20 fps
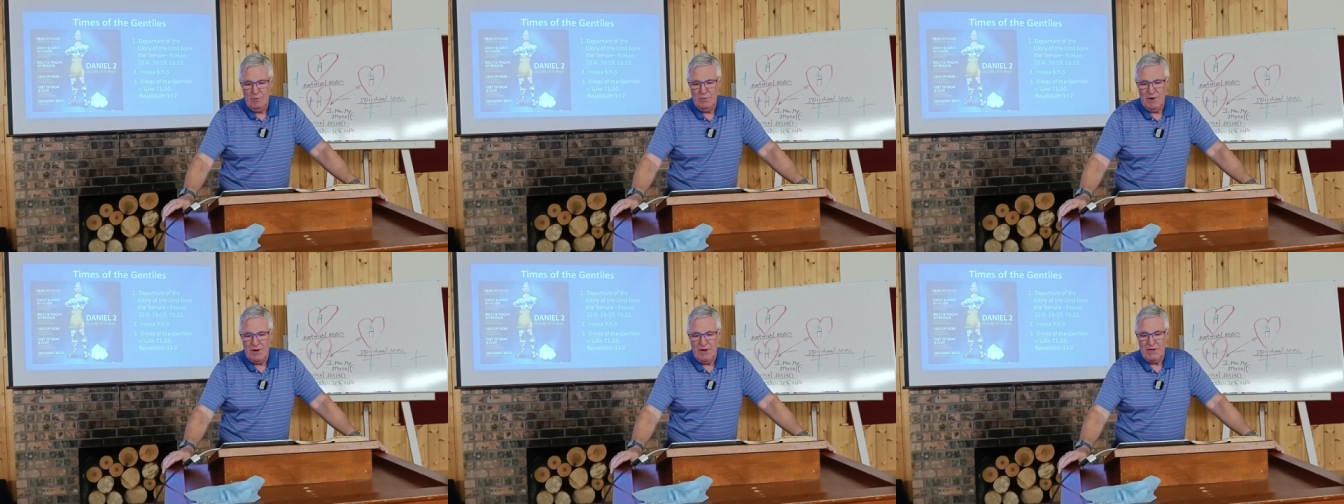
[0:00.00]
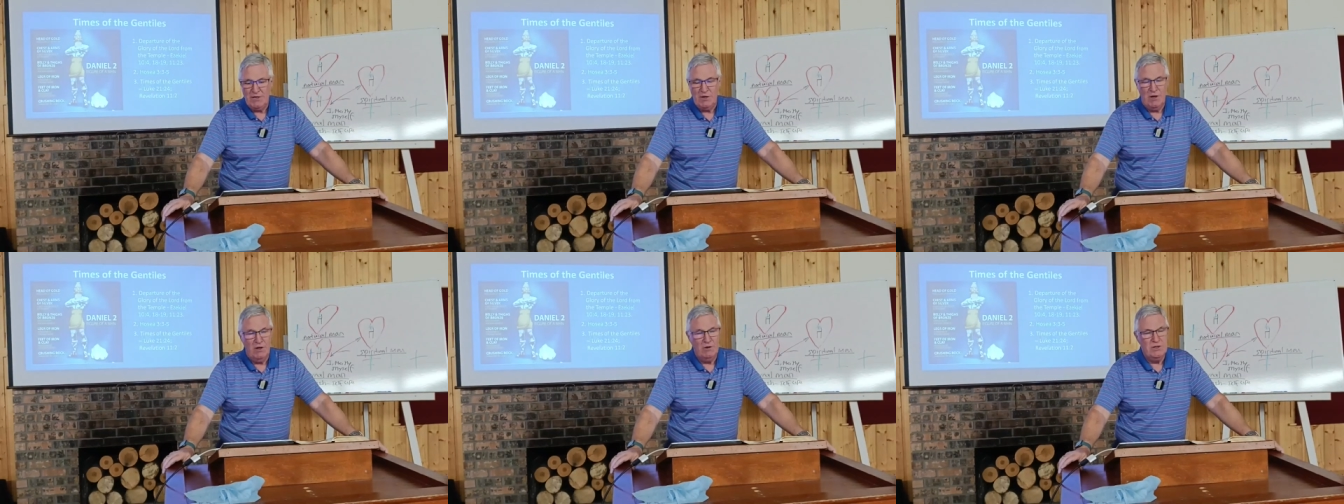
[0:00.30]
but
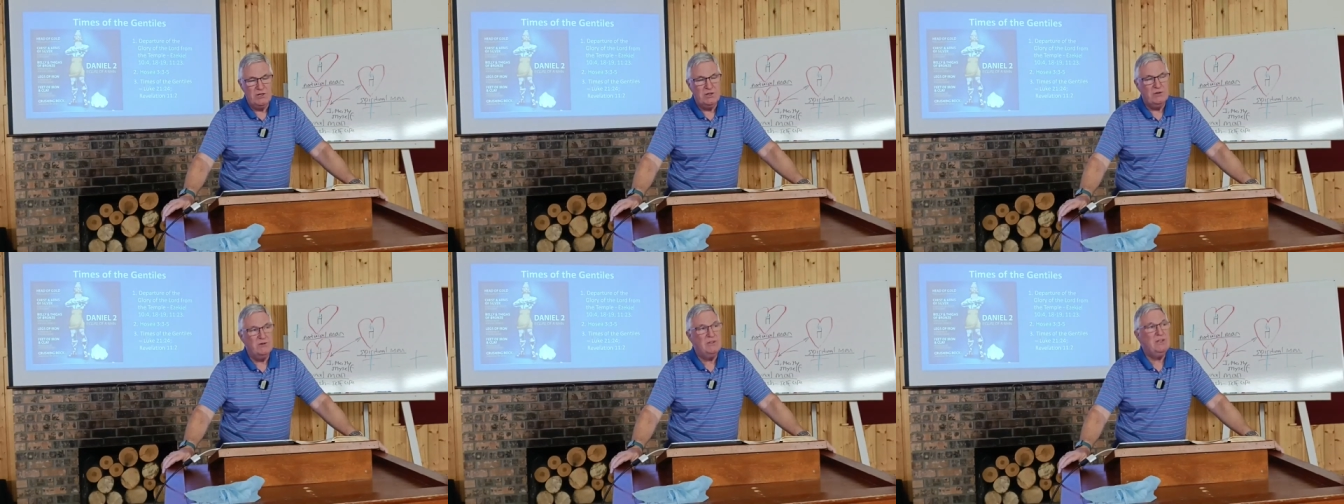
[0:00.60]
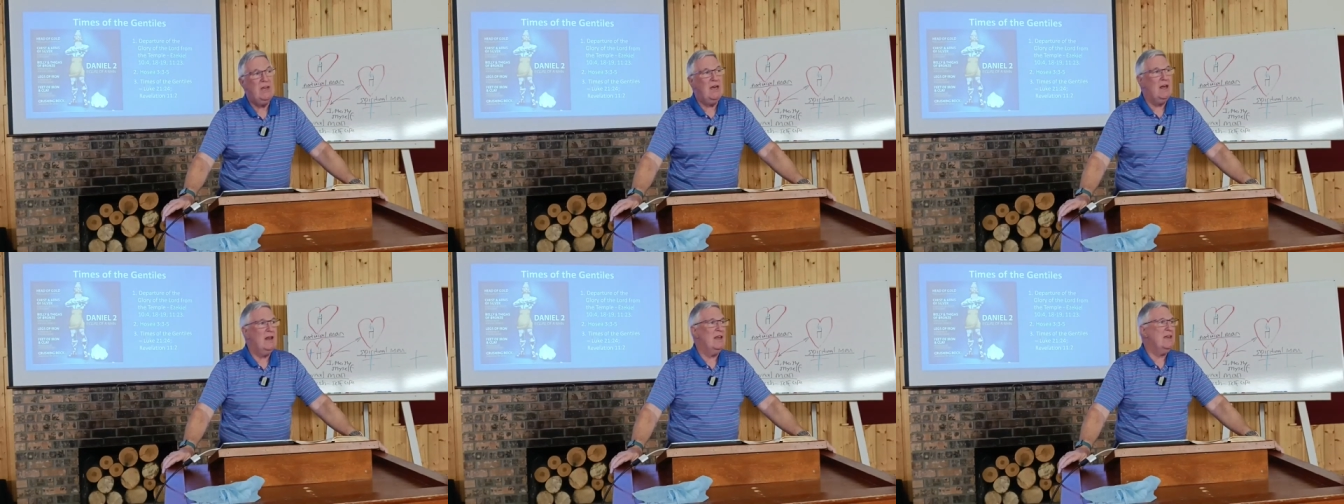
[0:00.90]
He's also
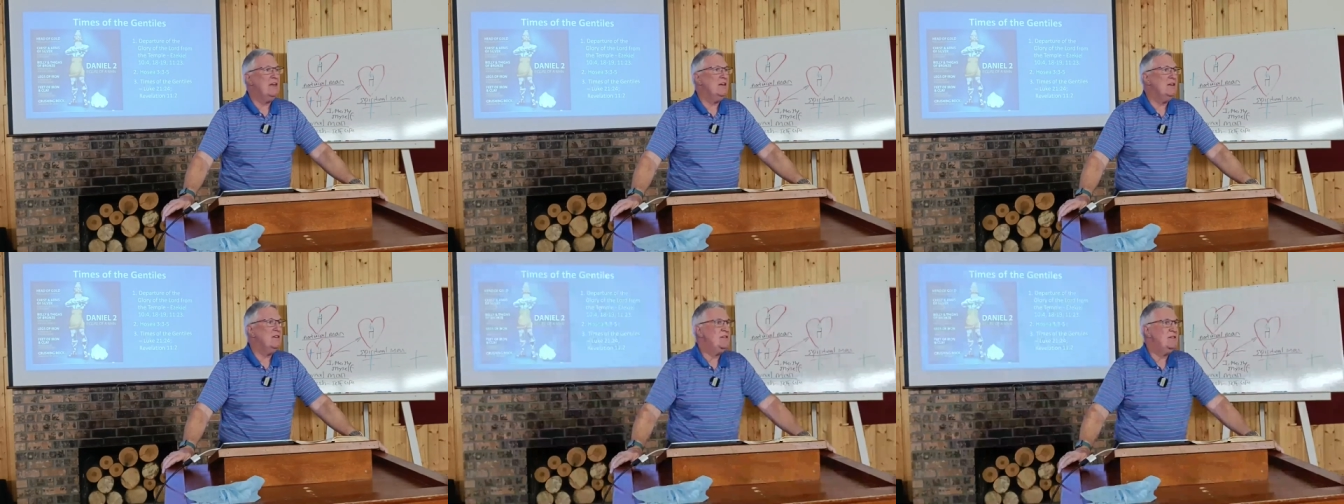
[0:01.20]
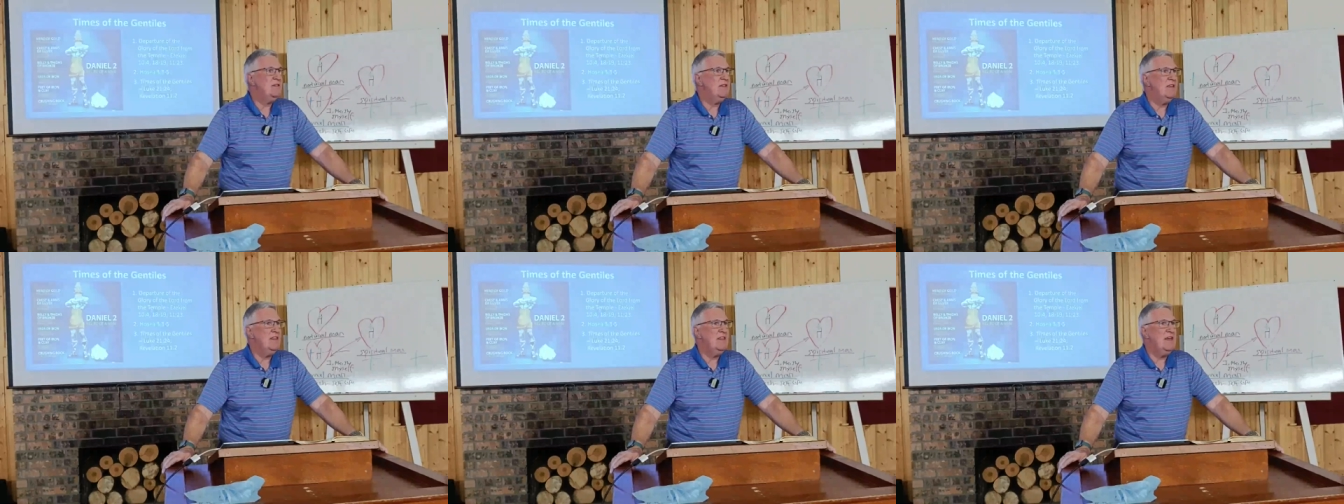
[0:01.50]
telling
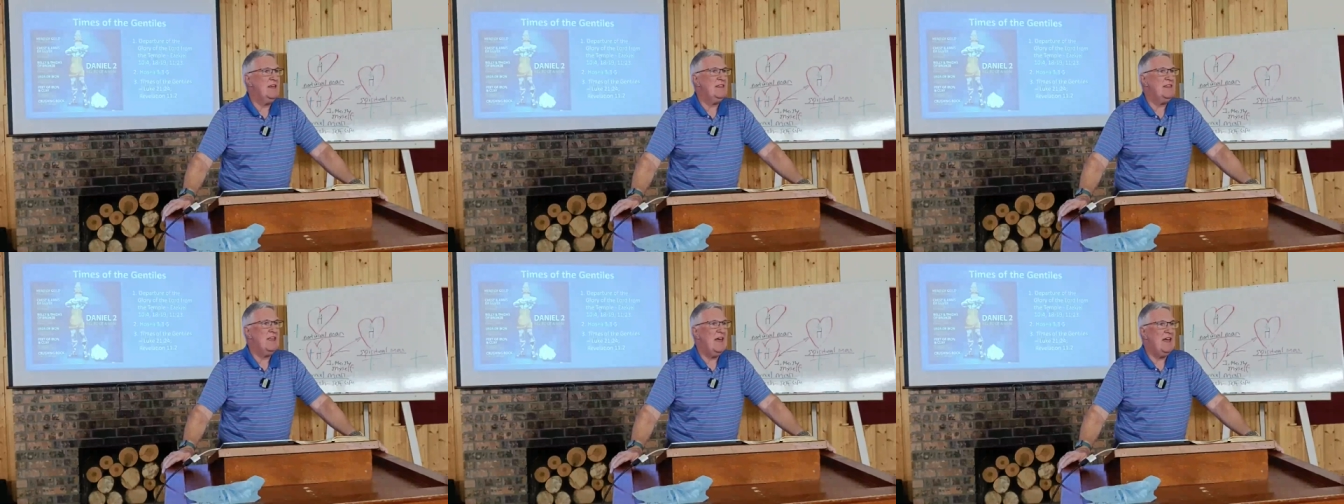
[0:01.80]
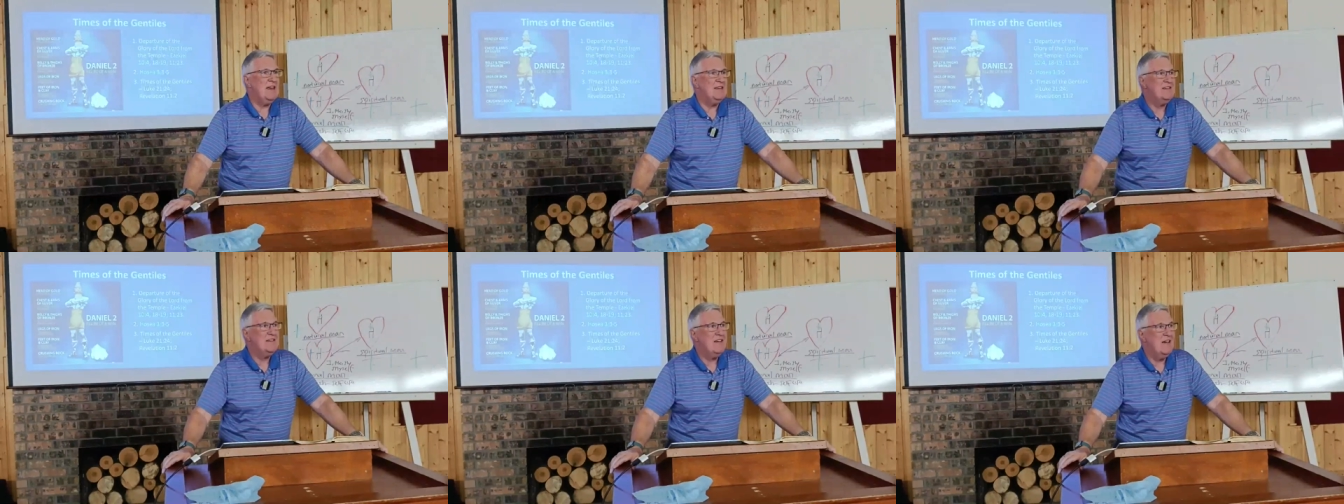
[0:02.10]
us that
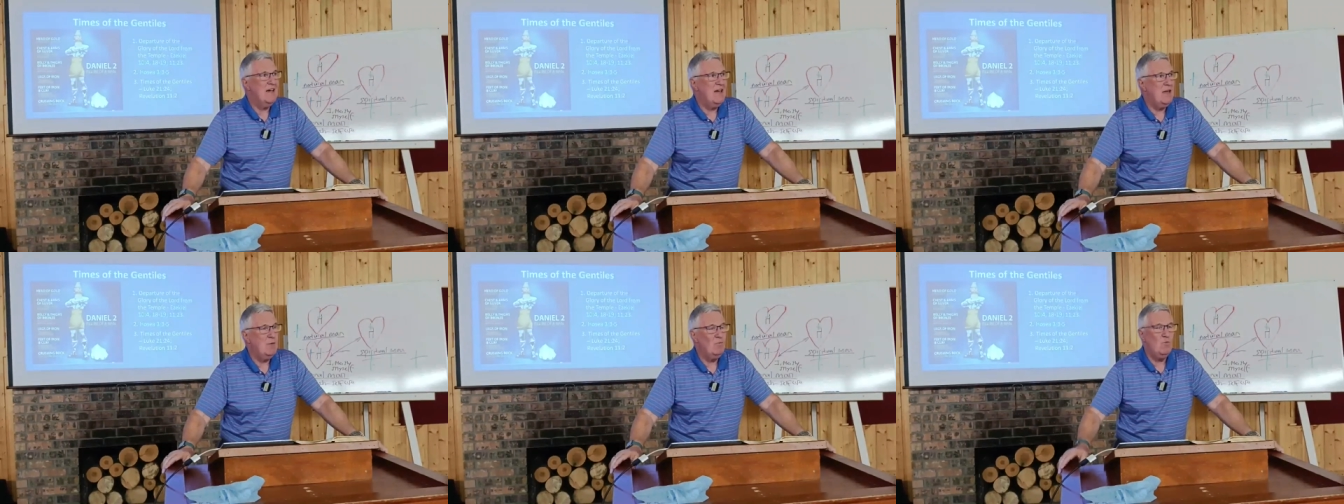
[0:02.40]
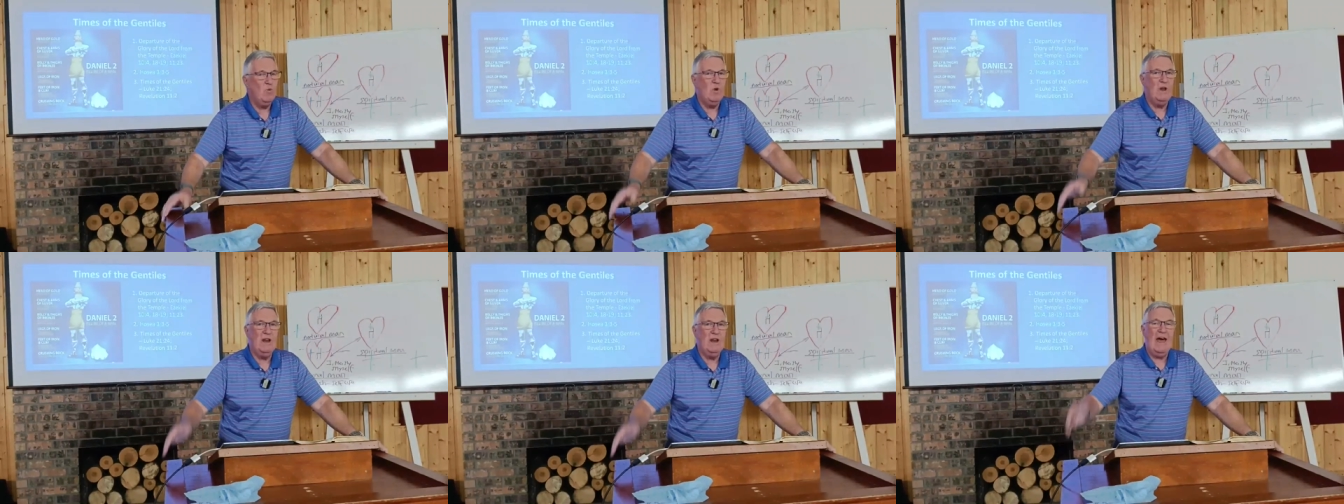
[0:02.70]
that
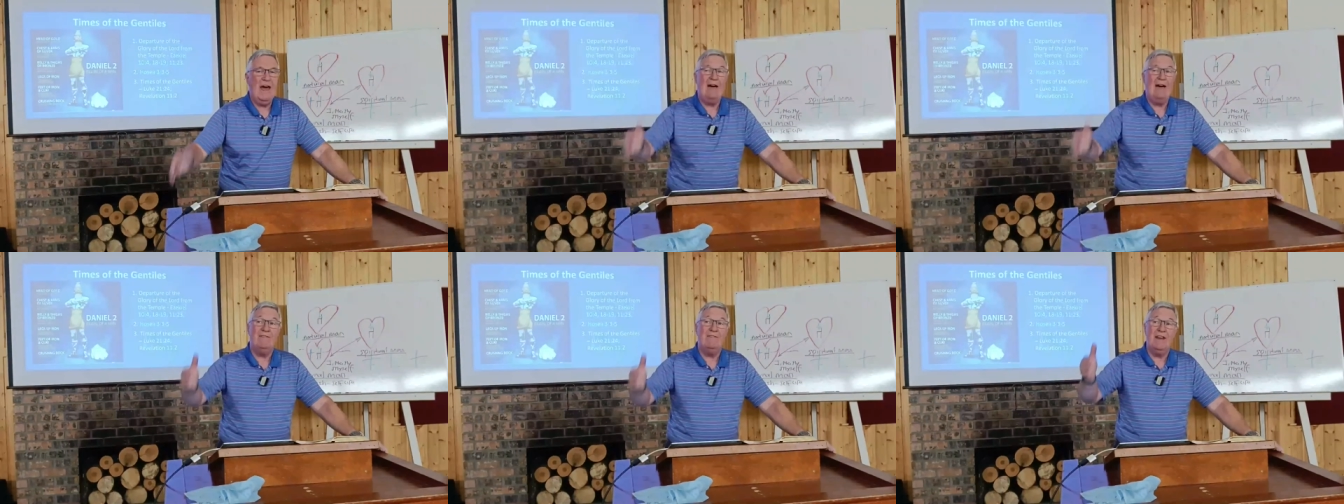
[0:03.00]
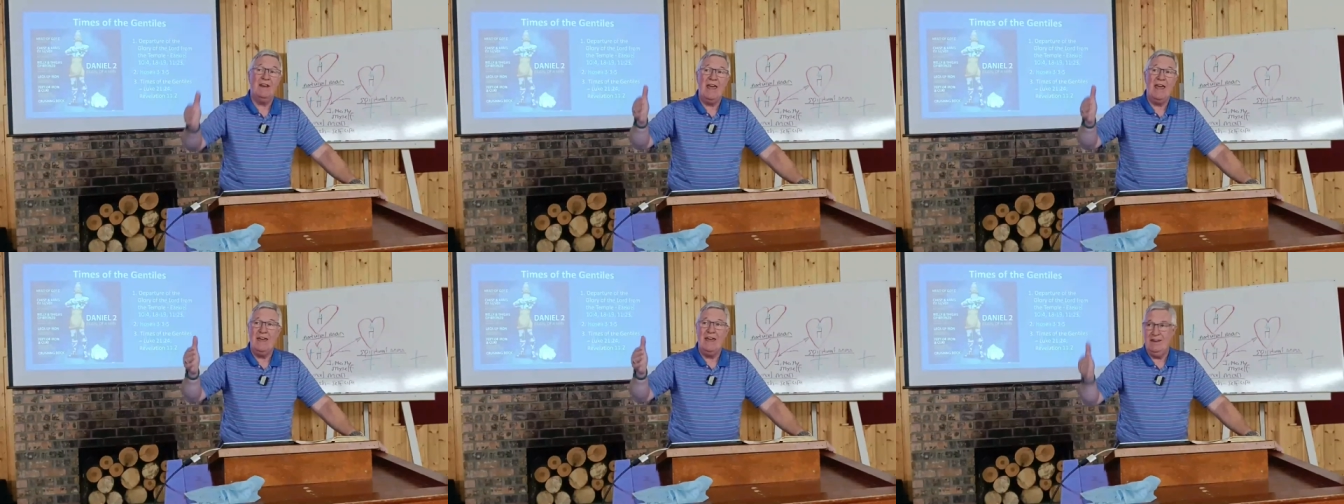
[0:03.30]
time will have
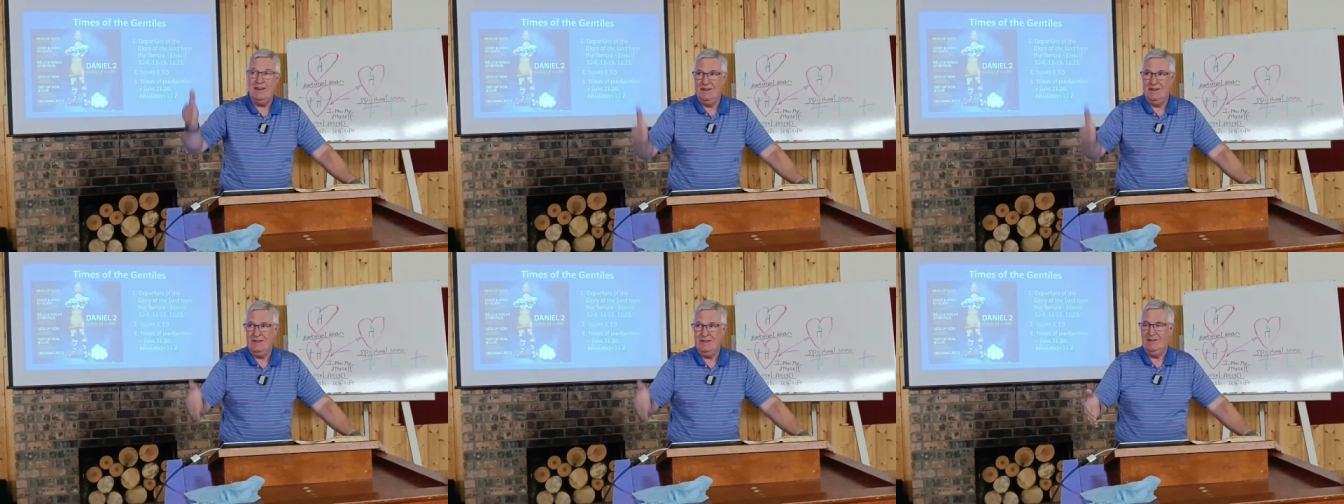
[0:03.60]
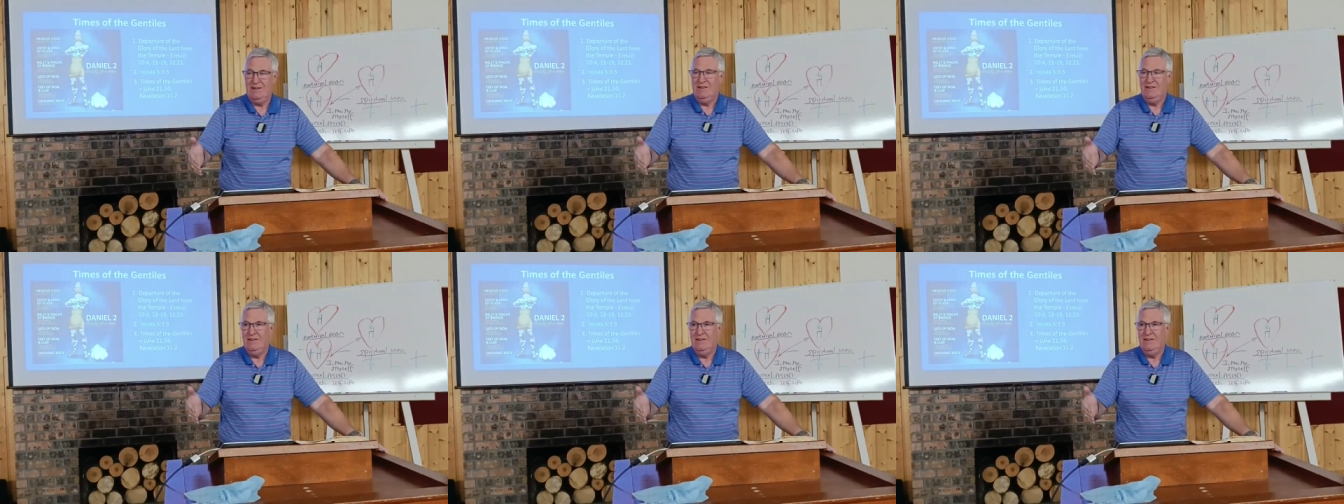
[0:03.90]
an end.